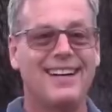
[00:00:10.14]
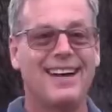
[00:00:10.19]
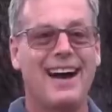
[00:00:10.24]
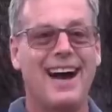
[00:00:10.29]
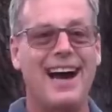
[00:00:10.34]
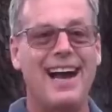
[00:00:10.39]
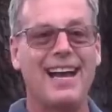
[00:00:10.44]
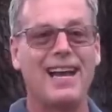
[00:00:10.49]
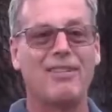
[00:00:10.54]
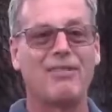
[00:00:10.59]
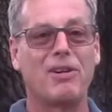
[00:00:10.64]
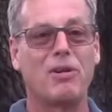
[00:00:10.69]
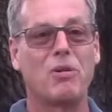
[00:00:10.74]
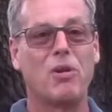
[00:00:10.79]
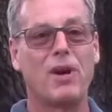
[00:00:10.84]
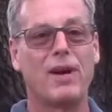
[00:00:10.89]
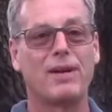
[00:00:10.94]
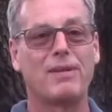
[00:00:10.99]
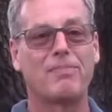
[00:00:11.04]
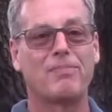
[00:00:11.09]
Hi
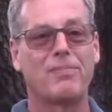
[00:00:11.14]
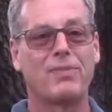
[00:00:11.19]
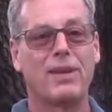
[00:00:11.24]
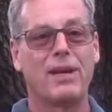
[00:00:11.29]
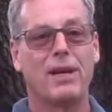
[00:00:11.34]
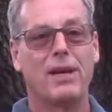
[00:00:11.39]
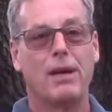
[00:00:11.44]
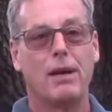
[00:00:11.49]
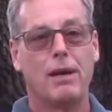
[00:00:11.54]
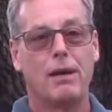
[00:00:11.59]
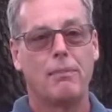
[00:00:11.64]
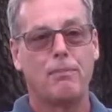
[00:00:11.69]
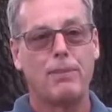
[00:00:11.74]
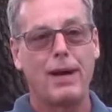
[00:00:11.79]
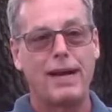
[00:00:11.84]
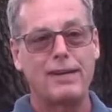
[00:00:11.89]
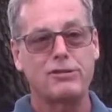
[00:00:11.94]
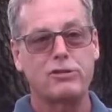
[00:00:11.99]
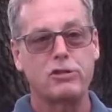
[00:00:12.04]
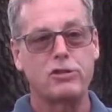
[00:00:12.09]
everyone,
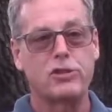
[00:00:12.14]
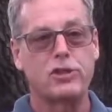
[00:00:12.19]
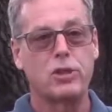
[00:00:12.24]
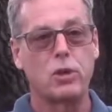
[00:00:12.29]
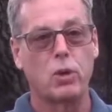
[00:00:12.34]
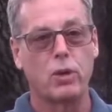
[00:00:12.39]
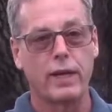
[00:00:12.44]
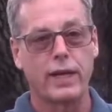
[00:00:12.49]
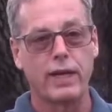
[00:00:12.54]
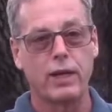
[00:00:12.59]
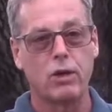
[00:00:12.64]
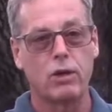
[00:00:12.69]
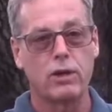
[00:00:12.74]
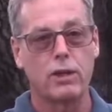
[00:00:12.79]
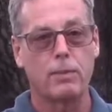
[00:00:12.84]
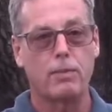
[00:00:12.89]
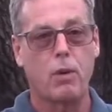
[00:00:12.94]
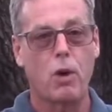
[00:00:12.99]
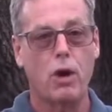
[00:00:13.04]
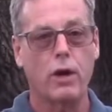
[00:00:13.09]
Pastor Stewart here in
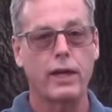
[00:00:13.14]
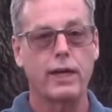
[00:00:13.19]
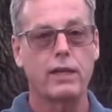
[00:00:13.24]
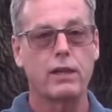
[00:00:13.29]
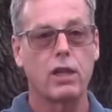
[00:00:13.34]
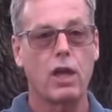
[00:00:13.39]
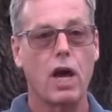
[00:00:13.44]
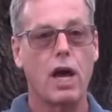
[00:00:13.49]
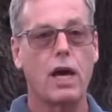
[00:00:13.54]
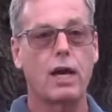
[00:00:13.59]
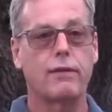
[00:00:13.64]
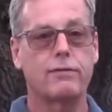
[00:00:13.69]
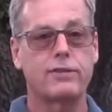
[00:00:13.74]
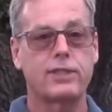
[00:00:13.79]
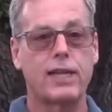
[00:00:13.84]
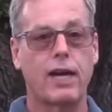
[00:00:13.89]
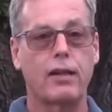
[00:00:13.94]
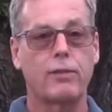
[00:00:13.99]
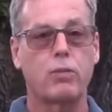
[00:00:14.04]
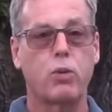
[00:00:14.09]
the parking lot of
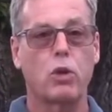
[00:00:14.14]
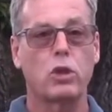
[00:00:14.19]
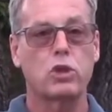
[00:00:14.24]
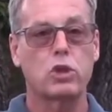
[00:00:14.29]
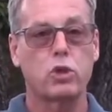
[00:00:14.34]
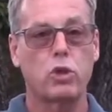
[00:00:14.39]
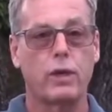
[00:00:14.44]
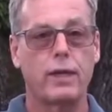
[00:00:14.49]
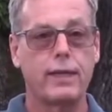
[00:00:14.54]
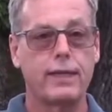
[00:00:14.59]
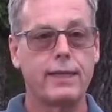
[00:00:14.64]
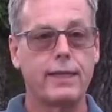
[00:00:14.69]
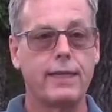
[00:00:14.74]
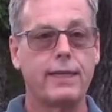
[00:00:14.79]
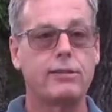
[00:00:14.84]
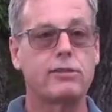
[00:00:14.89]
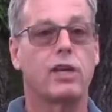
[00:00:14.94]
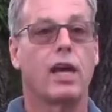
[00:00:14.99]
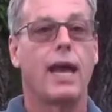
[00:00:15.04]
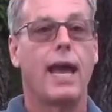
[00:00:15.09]
Southport
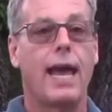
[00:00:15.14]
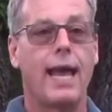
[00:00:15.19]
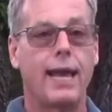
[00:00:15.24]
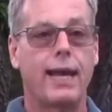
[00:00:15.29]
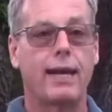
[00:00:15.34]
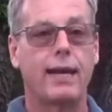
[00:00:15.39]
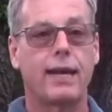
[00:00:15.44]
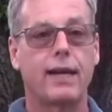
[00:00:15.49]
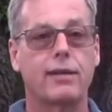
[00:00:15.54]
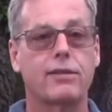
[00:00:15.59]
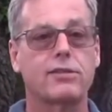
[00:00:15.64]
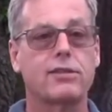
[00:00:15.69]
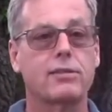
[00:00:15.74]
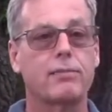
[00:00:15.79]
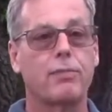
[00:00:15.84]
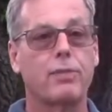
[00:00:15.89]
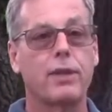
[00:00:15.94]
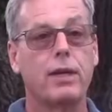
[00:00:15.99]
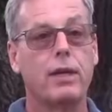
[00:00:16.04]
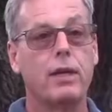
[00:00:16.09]
Trinity's Annex.
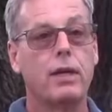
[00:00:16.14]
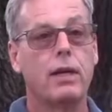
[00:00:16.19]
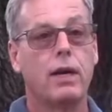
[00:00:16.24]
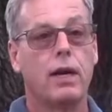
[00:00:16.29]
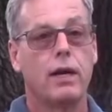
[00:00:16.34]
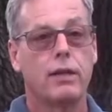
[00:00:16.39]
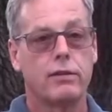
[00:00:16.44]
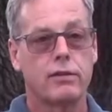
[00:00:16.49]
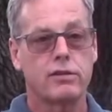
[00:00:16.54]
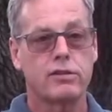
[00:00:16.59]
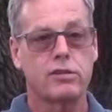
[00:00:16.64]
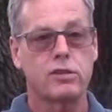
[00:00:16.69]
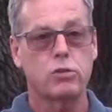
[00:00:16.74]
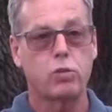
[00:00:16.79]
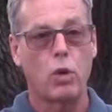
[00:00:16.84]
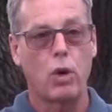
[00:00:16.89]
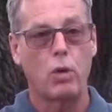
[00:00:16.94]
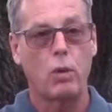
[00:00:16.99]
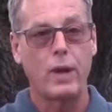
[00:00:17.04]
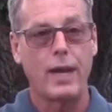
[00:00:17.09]
This is
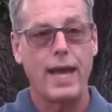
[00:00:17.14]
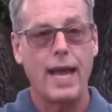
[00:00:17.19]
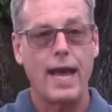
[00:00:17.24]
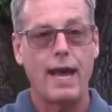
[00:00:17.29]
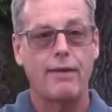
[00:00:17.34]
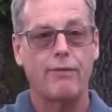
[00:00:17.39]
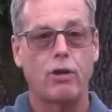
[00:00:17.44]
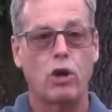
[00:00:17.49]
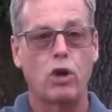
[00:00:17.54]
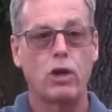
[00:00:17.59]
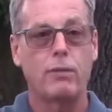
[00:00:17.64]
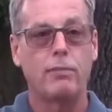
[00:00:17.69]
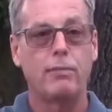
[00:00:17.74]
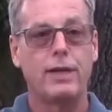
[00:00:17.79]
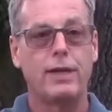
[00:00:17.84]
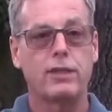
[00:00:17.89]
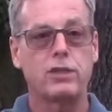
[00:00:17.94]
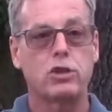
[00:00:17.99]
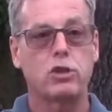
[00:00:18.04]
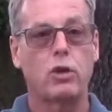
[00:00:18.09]
where we have our
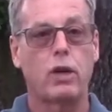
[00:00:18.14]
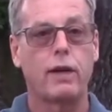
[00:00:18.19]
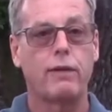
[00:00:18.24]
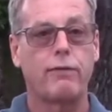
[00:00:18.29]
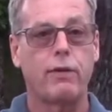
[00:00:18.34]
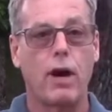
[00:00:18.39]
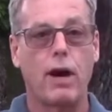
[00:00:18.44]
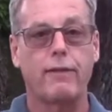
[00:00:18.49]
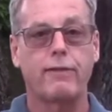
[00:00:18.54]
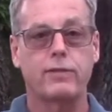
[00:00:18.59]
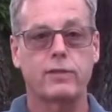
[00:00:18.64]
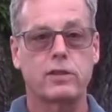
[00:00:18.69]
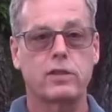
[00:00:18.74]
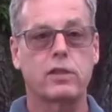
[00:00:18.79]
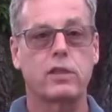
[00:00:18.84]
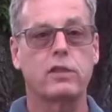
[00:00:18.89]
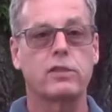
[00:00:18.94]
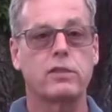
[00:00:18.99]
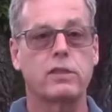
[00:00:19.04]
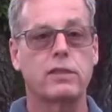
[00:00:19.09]
administrative
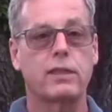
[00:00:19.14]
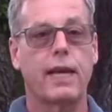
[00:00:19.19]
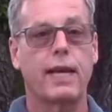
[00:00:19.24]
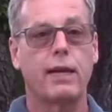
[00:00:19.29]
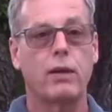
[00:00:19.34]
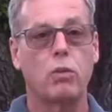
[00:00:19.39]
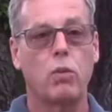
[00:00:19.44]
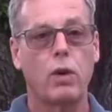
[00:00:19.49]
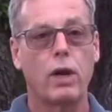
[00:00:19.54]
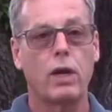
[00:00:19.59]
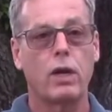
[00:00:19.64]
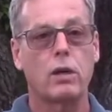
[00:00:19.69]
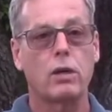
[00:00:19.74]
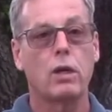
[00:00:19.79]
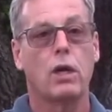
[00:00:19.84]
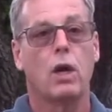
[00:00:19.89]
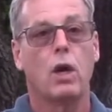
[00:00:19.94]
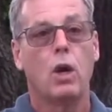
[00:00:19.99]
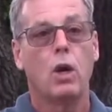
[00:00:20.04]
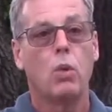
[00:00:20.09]
offices and where,
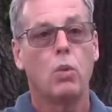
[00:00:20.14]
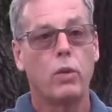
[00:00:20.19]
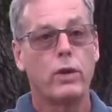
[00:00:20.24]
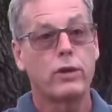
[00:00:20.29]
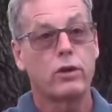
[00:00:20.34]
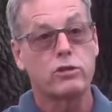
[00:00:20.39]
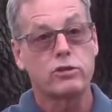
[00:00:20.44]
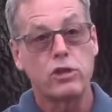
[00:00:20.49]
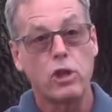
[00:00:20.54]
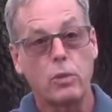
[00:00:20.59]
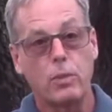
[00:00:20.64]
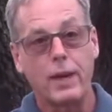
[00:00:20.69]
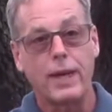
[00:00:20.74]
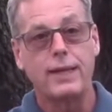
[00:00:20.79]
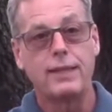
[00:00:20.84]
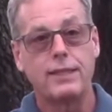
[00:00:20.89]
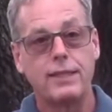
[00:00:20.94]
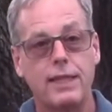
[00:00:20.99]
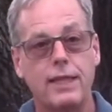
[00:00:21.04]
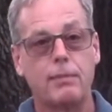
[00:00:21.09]
when there's no
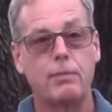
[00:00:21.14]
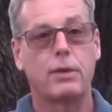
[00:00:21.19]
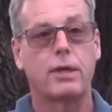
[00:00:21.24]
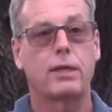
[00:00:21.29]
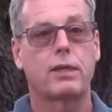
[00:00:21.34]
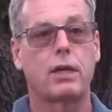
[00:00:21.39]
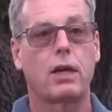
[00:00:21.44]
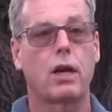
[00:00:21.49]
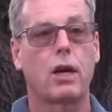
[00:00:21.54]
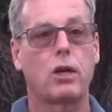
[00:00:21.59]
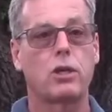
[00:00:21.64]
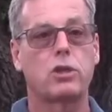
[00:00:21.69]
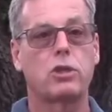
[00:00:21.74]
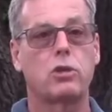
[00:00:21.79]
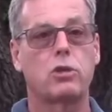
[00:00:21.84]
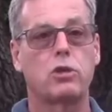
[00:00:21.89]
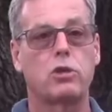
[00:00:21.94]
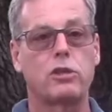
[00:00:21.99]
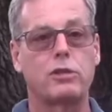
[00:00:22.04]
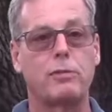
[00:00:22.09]
pandemic, our
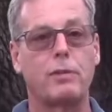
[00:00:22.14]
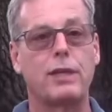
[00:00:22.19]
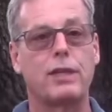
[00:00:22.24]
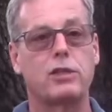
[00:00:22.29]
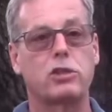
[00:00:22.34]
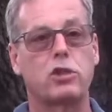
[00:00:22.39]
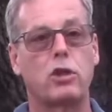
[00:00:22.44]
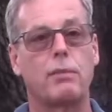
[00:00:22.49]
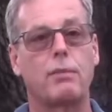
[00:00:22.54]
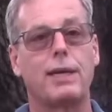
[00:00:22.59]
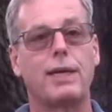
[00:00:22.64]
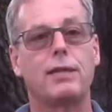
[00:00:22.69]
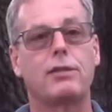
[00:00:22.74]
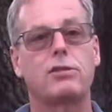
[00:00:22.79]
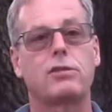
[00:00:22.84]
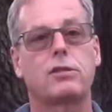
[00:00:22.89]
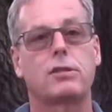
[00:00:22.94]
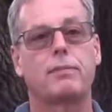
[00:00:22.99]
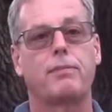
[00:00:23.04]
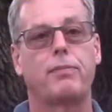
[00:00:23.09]
children's ministry
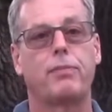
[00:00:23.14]
meets.